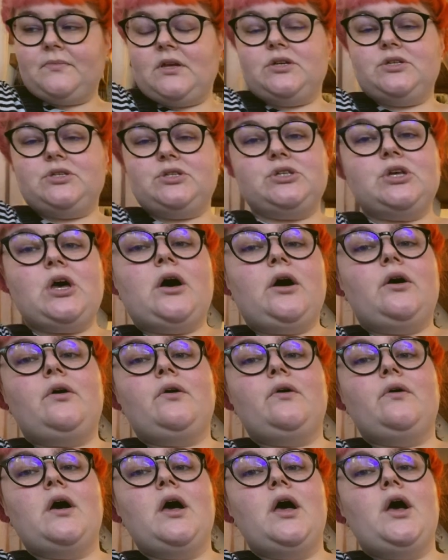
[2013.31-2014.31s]

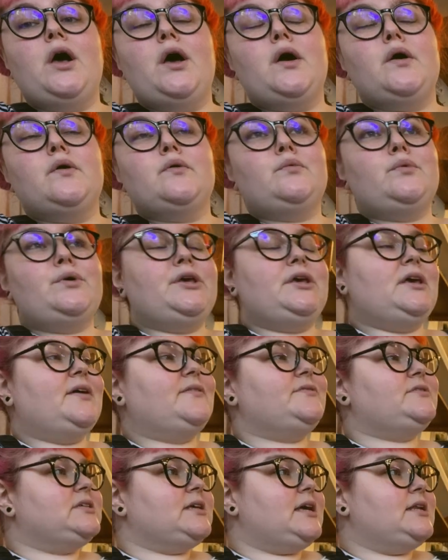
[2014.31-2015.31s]
So we have
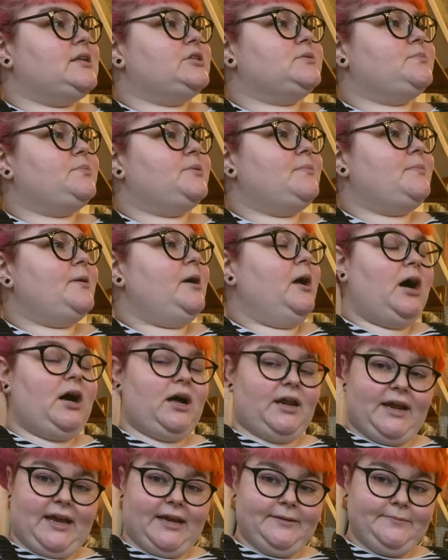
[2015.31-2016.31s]
decided to put up an
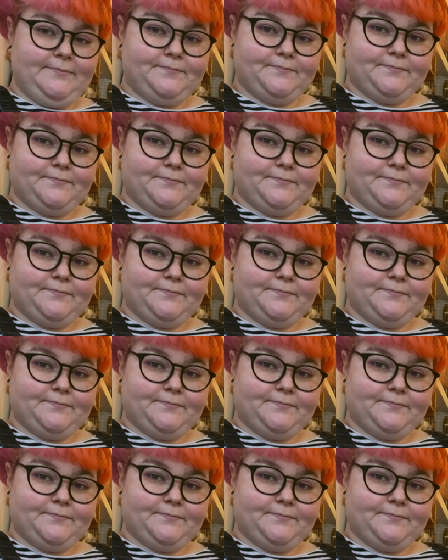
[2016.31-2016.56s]
awning